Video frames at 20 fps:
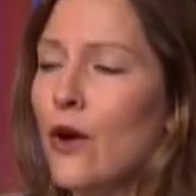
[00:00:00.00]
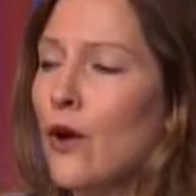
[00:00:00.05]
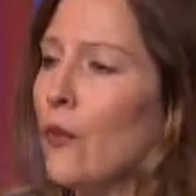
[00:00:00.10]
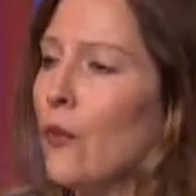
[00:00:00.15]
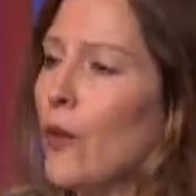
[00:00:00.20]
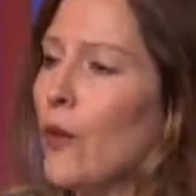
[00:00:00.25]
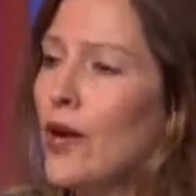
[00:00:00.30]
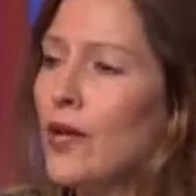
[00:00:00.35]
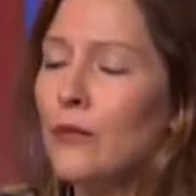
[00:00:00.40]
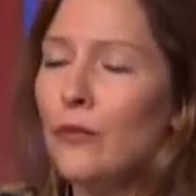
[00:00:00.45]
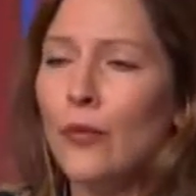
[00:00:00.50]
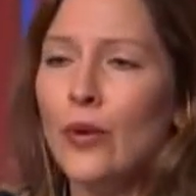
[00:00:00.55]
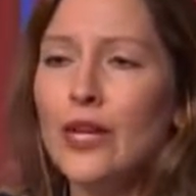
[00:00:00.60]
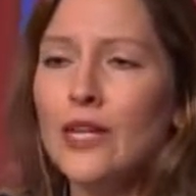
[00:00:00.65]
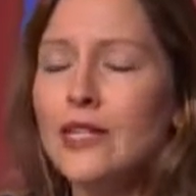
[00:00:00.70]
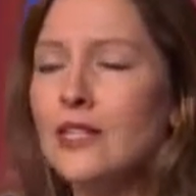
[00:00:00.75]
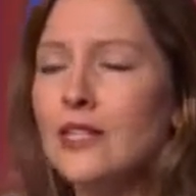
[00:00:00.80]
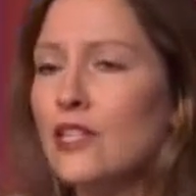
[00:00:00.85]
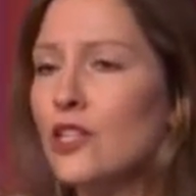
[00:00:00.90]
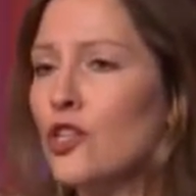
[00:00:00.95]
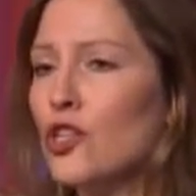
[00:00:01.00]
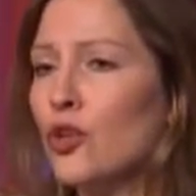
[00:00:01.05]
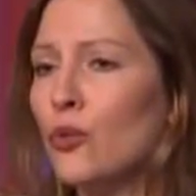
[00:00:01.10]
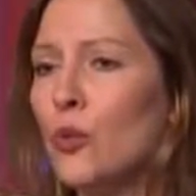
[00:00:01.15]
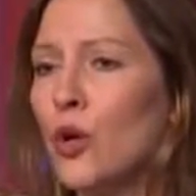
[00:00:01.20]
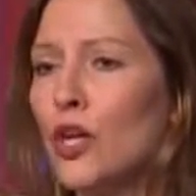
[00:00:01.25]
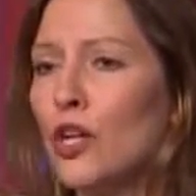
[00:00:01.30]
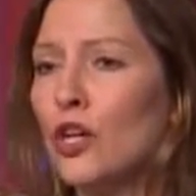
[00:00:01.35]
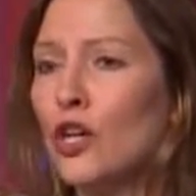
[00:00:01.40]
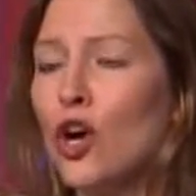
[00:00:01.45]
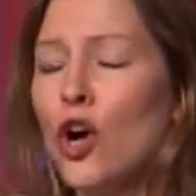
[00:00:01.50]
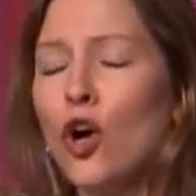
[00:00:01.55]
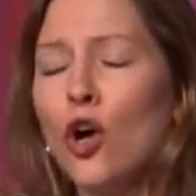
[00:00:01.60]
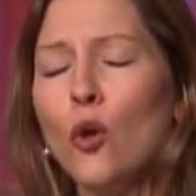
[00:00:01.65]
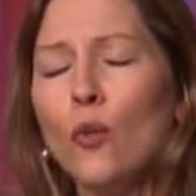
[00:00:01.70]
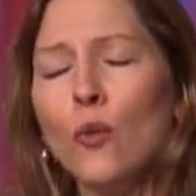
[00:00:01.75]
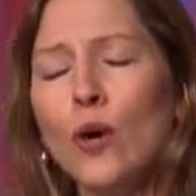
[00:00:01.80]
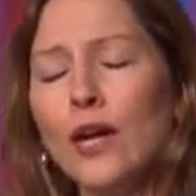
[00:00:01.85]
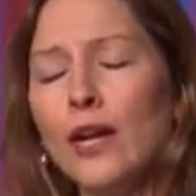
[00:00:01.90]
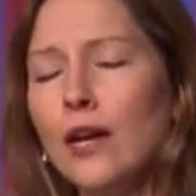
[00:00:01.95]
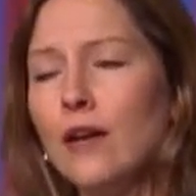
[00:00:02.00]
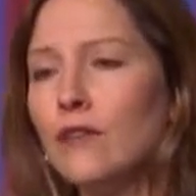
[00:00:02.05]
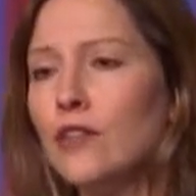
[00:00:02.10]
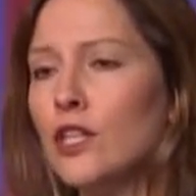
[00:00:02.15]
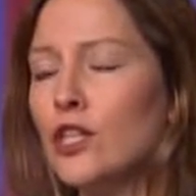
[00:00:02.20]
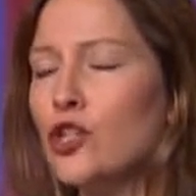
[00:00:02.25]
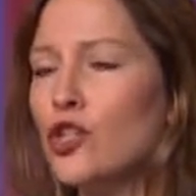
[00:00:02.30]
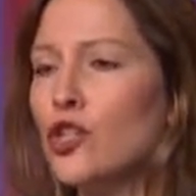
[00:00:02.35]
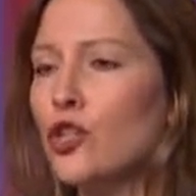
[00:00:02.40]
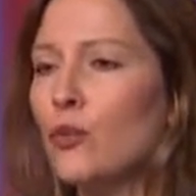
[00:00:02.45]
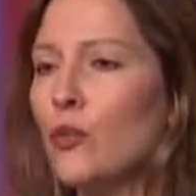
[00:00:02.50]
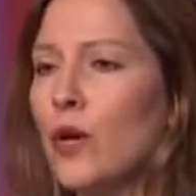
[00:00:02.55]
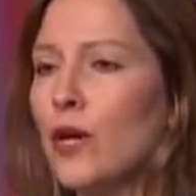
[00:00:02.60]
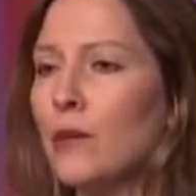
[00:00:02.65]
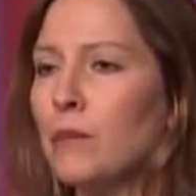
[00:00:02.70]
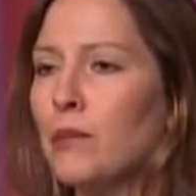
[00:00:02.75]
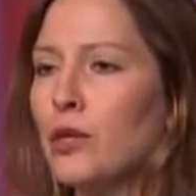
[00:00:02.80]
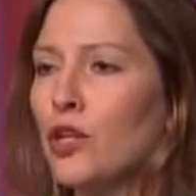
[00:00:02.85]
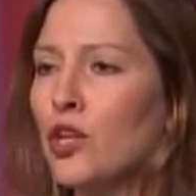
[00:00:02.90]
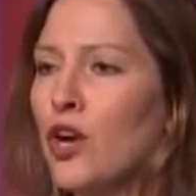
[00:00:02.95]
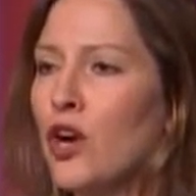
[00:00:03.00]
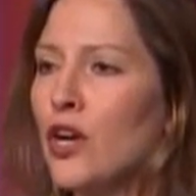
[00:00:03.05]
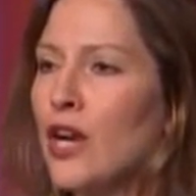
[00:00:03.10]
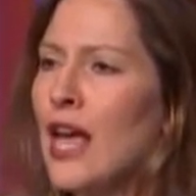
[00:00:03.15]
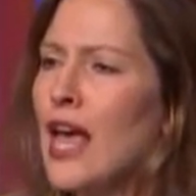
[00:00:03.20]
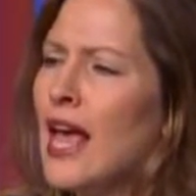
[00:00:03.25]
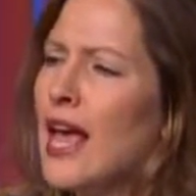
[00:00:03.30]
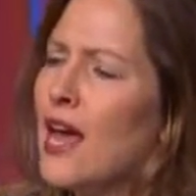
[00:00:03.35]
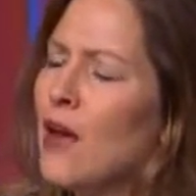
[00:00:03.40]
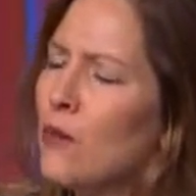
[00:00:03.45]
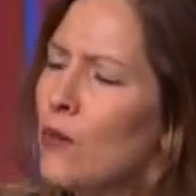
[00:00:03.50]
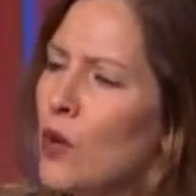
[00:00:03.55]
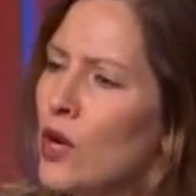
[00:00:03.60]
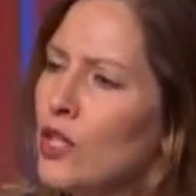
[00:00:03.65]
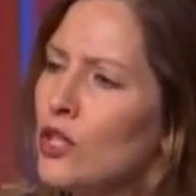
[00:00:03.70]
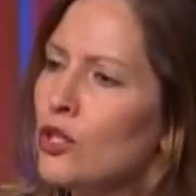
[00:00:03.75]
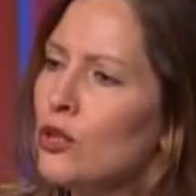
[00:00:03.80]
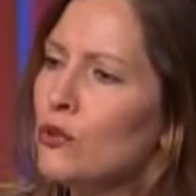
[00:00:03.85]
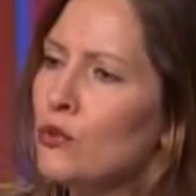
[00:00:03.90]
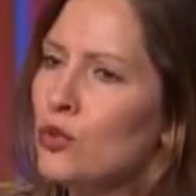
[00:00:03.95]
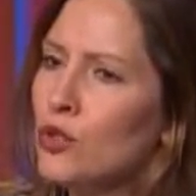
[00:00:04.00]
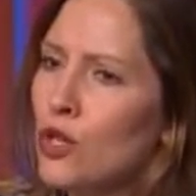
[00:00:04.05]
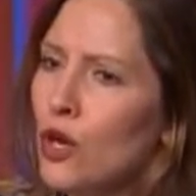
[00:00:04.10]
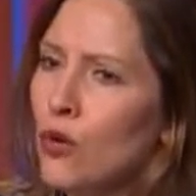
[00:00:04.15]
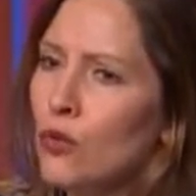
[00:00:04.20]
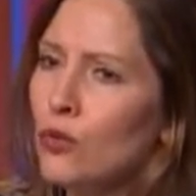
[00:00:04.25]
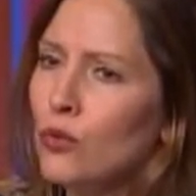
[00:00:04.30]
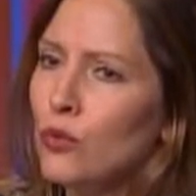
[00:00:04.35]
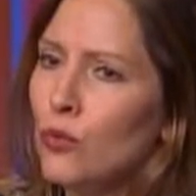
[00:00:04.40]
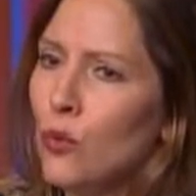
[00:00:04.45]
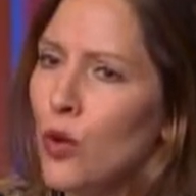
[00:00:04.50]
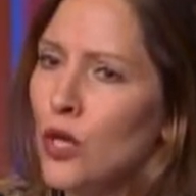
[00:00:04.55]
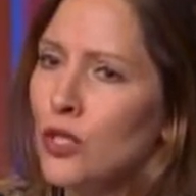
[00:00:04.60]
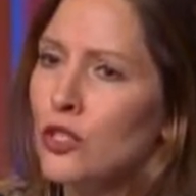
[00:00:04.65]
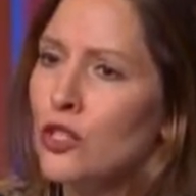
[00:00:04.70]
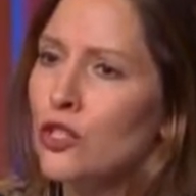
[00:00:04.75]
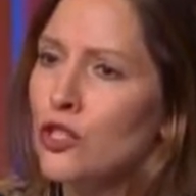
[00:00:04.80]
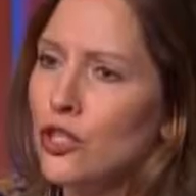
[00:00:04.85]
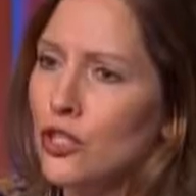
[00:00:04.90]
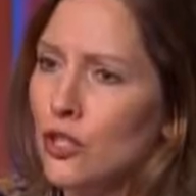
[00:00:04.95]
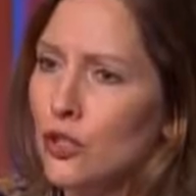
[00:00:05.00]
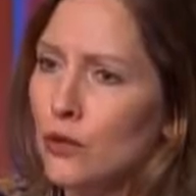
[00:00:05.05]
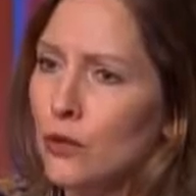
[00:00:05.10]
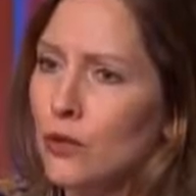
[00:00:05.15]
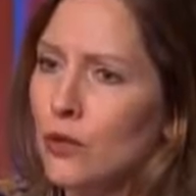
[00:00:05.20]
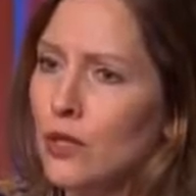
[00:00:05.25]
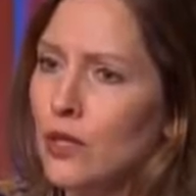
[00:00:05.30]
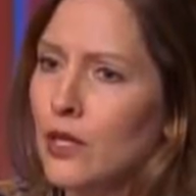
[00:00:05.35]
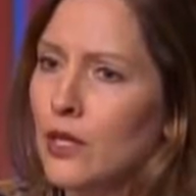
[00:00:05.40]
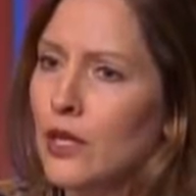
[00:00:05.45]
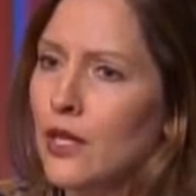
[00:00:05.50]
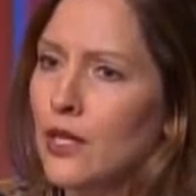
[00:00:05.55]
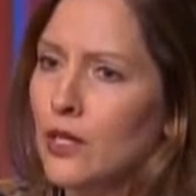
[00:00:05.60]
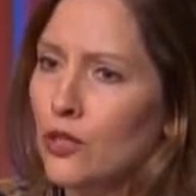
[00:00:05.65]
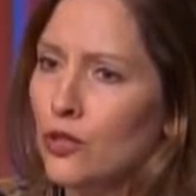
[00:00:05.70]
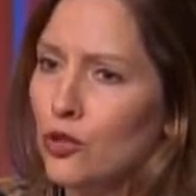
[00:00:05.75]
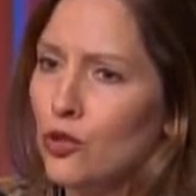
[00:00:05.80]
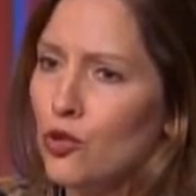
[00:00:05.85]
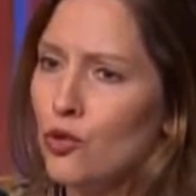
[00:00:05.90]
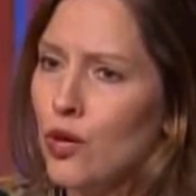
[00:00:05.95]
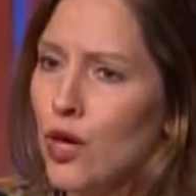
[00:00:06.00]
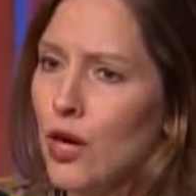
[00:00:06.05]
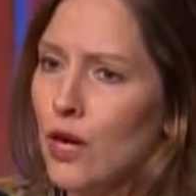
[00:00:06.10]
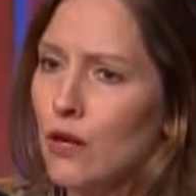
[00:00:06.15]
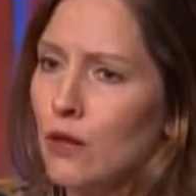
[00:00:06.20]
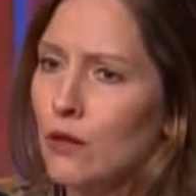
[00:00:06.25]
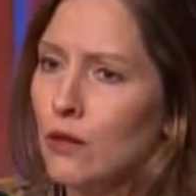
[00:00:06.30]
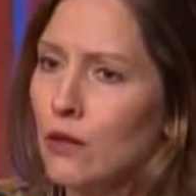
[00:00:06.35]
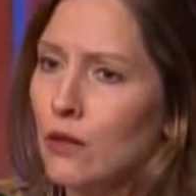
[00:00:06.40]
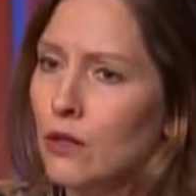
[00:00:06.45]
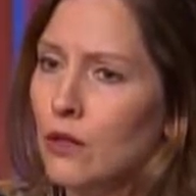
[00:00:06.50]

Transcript: what witnesses you want to call, what evidence you want to put on, and what you don't want to do in your trial.